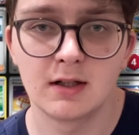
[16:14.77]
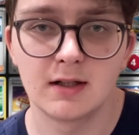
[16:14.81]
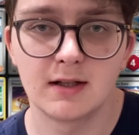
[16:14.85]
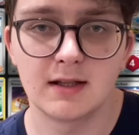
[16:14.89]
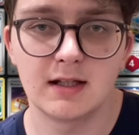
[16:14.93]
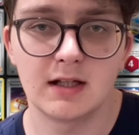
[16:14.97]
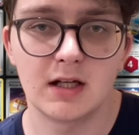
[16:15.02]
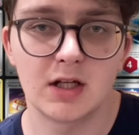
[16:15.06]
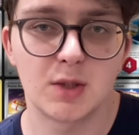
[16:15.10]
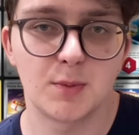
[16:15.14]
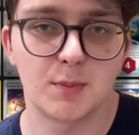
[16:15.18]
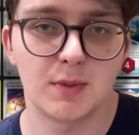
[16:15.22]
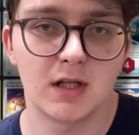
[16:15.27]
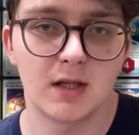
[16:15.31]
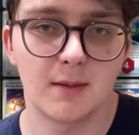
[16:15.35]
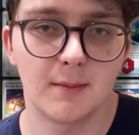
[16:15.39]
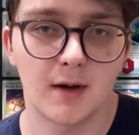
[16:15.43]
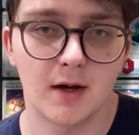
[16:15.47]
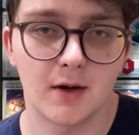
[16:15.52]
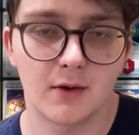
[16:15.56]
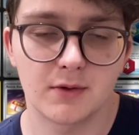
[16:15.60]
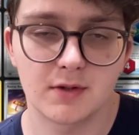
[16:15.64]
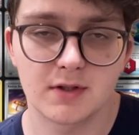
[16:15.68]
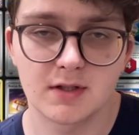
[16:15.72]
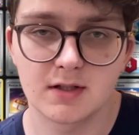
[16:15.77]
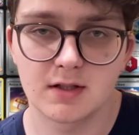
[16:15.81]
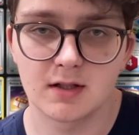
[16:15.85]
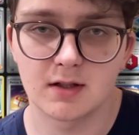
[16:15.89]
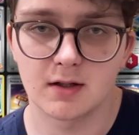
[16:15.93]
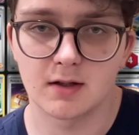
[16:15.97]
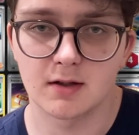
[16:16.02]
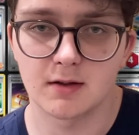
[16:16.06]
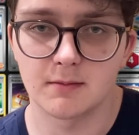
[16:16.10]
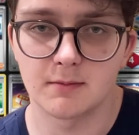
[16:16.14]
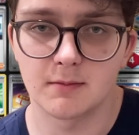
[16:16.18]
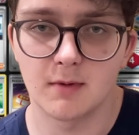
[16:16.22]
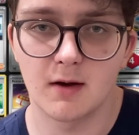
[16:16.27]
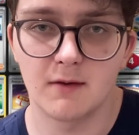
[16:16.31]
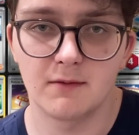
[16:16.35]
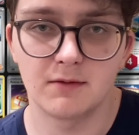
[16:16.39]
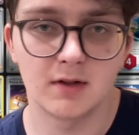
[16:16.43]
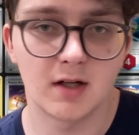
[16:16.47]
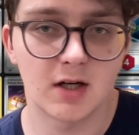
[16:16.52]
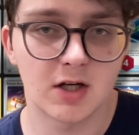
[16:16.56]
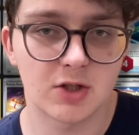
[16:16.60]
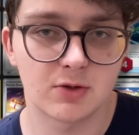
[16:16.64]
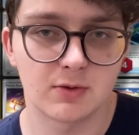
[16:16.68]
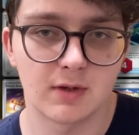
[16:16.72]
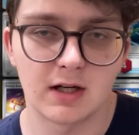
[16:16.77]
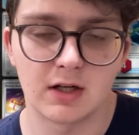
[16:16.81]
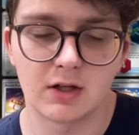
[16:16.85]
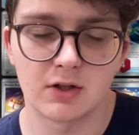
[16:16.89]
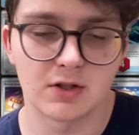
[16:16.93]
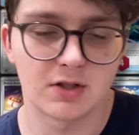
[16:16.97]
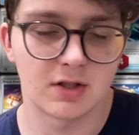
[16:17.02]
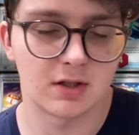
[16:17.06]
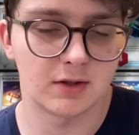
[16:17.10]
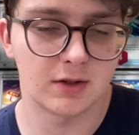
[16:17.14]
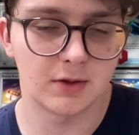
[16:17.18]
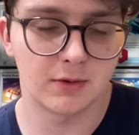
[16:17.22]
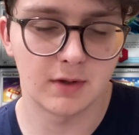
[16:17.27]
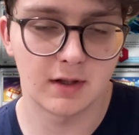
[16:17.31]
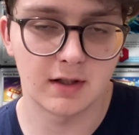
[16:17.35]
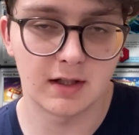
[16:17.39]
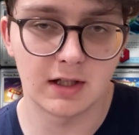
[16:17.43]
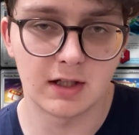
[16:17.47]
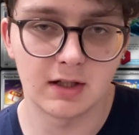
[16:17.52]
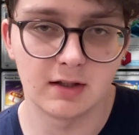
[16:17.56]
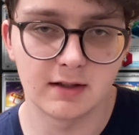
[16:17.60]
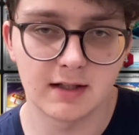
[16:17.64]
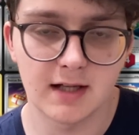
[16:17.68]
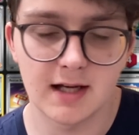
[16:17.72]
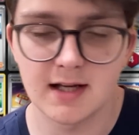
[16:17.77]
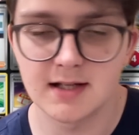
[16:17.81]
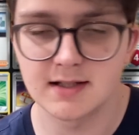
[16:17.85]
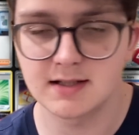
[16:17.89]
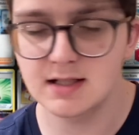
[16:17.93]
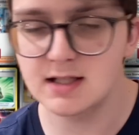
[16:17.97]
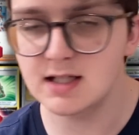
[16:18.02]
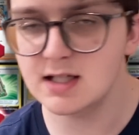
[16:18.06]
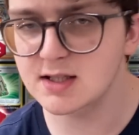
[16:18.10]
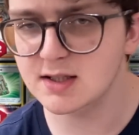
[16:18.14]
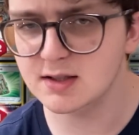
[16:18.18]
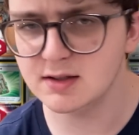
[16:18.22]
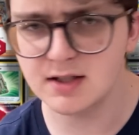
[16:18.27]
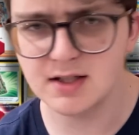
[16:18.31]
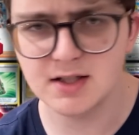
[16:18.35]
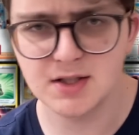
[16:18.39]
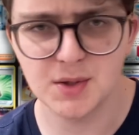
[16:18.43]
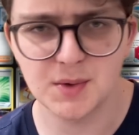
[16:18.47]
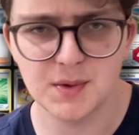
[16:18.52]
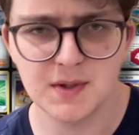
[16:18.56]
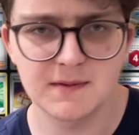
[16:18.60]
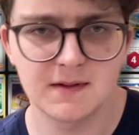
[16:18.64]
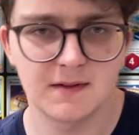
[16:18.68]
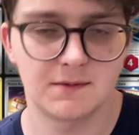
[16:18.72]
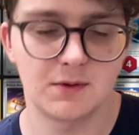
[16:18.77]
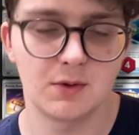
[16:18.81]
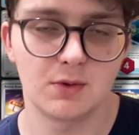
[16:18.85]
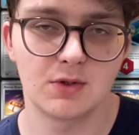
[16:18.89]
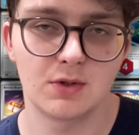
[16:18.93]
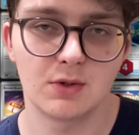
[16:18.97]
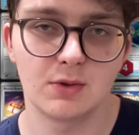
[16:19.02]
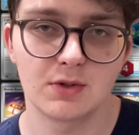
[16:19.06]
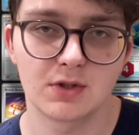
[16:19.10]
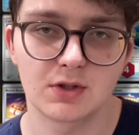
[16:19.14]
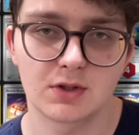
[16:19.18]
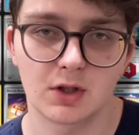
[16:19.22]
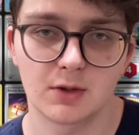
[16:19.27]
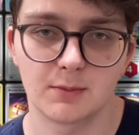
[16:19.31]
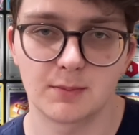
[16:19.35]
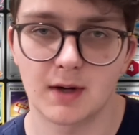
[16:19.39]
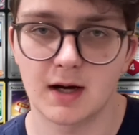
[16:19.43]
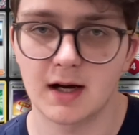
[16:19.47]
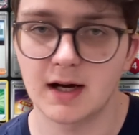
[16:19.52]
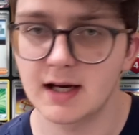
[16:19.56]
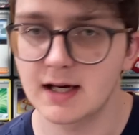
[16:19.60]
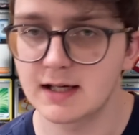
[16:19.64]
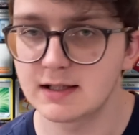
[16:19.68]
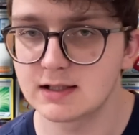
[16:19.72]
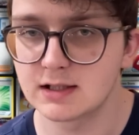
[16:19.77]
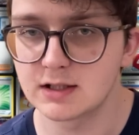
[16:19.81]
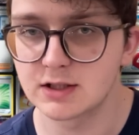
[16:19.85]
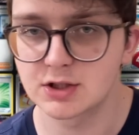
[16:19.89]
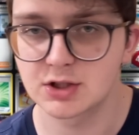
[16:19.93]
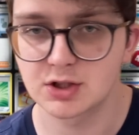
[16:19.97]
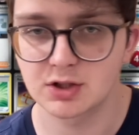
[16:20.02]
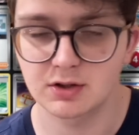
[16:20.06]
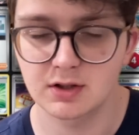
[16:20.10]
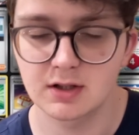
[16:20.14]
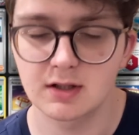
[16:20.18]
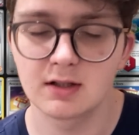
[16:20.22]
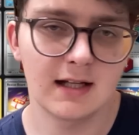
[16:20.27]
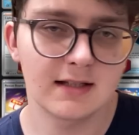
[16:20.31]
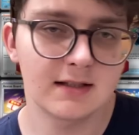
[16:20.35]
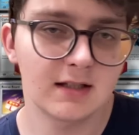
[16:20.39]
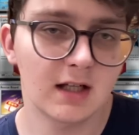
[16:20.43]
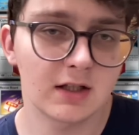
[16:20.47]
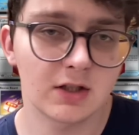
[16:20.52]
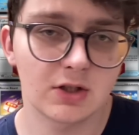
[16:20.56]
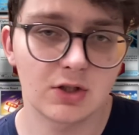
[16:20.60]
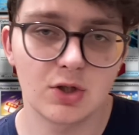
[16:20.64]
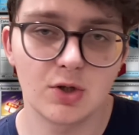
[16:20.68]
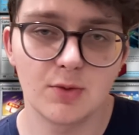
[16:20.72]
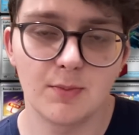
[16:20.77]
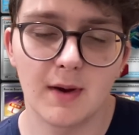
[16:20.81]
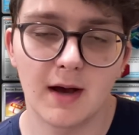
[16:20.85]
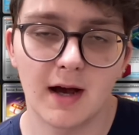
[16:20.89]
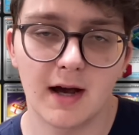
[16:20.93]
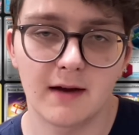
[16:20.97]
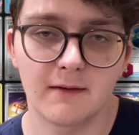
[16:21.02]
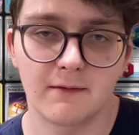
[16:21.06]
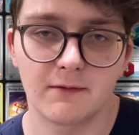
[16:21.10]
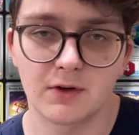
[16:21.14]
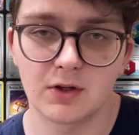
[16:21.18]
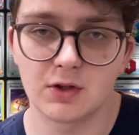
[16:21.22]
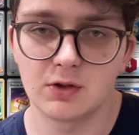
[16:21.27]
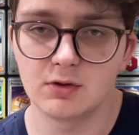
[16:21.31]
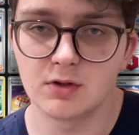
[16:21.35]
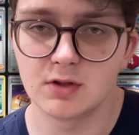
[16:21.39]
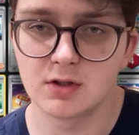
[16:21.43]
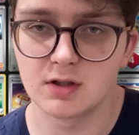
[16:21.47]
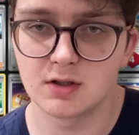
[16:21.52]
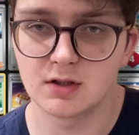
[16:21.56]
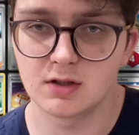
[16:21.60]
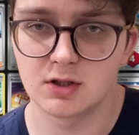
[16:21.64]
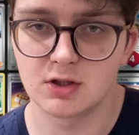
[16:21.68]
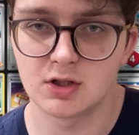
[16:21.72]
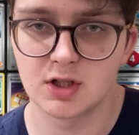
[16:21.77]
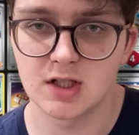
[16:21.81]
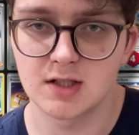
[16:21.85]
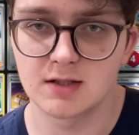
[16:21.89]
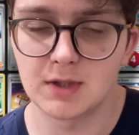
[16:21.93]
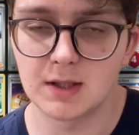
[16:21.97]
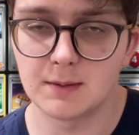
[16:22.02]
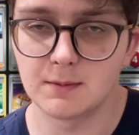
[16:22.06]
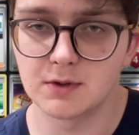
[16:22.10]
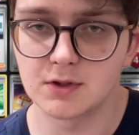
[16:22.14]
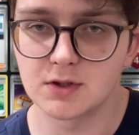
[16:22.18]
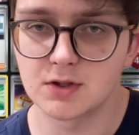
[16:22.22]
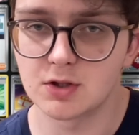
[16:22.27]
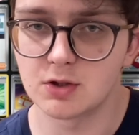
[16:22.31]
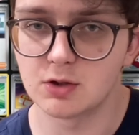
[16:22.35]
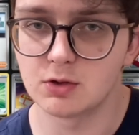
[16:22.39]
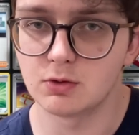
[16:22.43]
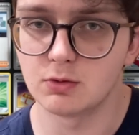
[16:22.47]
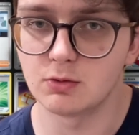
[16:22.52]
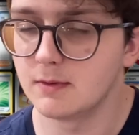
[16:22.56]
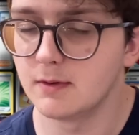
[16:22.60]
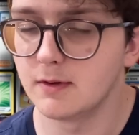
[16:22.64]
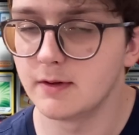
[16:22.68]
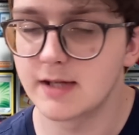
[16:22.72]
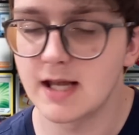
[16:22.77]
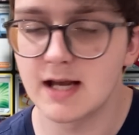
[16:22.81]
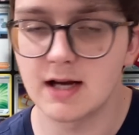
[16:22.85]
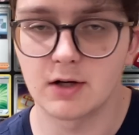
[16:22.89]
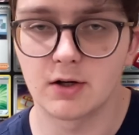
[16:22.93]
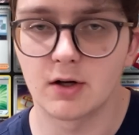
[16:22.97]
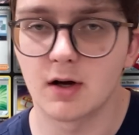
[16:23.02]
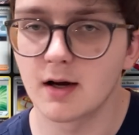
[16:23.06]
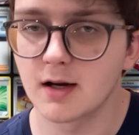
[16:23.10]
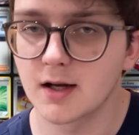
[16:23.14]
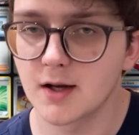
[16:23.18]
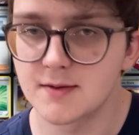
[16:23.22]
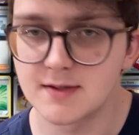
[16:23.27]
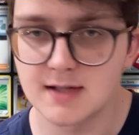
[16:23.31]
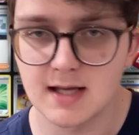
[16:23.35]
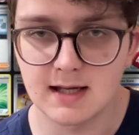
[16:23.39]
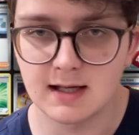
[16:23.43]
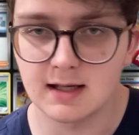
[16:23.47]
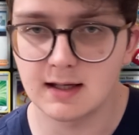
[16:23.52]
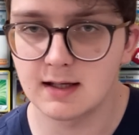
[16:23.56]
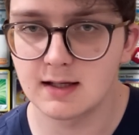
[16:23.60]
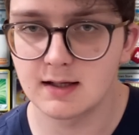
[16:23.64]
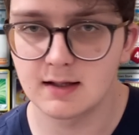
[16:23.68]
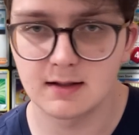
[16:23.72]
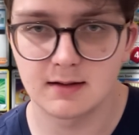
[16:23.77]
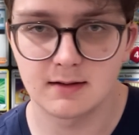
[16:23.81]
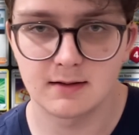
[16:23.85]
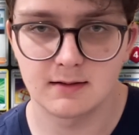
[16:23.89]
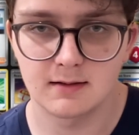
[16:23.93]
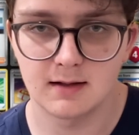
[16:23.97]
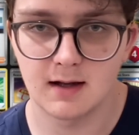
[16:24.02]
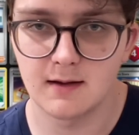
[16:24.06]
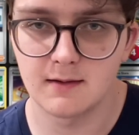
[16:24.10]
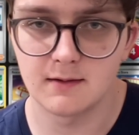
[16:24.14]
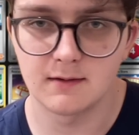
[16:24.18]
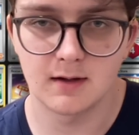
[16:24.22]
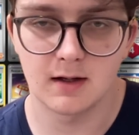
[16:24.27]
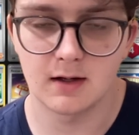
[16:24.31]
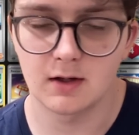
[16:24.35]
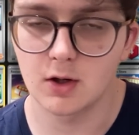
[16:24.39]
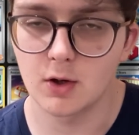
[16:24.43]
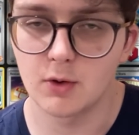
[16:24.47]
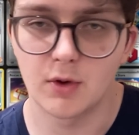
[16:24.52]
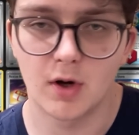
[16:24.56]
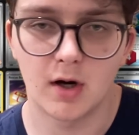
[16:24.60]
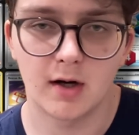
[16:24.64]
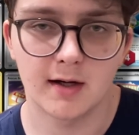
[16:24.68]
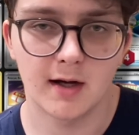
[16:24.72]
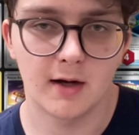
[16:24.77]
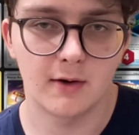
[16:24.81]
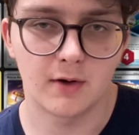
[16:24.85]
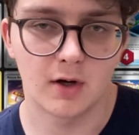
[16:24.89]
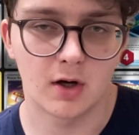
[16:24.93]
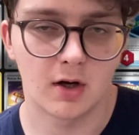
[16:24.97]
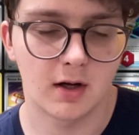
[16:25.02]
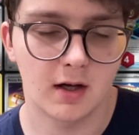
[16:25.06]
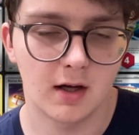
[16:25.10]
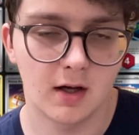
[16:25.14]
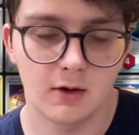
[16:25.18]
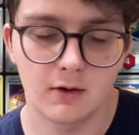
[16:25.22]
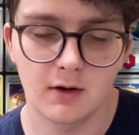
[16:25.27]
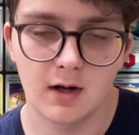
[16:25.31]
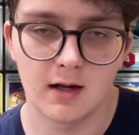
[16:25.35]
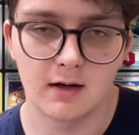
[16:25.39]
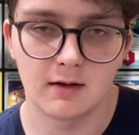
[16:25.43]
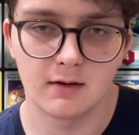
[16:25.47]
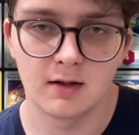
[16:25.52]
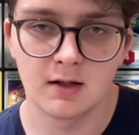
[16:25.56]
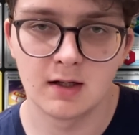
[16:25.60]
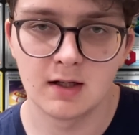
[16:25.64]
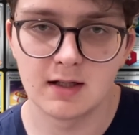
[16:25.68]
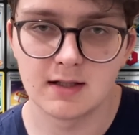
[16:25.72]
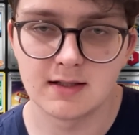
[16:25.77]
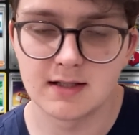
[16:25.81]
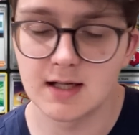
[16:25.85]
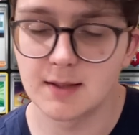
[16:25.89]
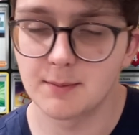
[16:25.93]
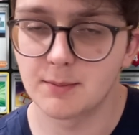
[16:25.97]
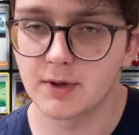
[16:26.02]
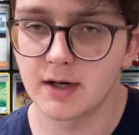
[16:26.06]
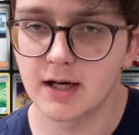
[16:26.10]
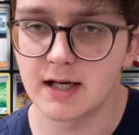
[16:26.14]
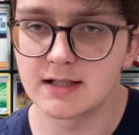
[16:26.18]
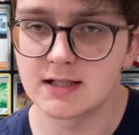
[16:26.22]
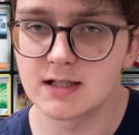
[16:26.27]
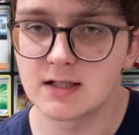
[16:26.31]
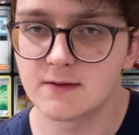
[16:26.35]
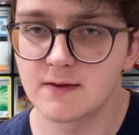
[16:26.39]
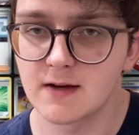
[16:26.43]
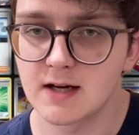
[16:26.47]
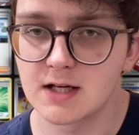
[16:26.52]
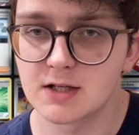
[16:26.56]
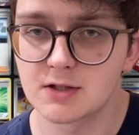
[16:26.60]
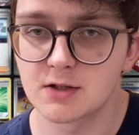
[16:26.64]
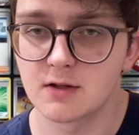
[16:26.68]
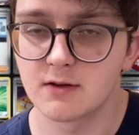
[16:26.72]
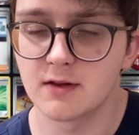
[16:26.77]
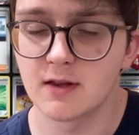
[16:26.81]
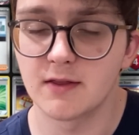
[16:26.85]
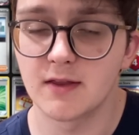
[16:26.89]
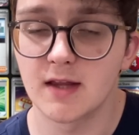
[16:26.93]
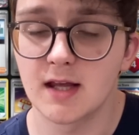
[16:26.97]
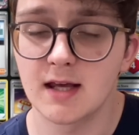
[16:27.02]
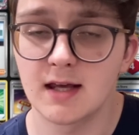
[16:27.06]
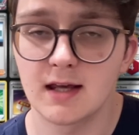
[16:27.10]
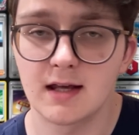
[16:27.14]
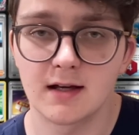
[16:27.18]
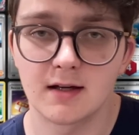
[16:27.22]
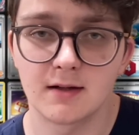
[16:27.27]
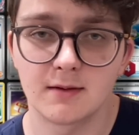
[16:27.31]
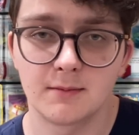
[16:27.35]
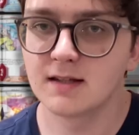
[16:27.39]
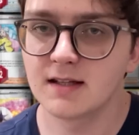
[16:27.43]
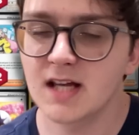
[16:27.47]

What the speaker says: the HP amounts of Luxray and Ursaluna nearly as easily, so even if you do start behind initially, it's not too bad for you to just able to take a knockout, take a hit, and then go knockout, and take prizes faster than they can.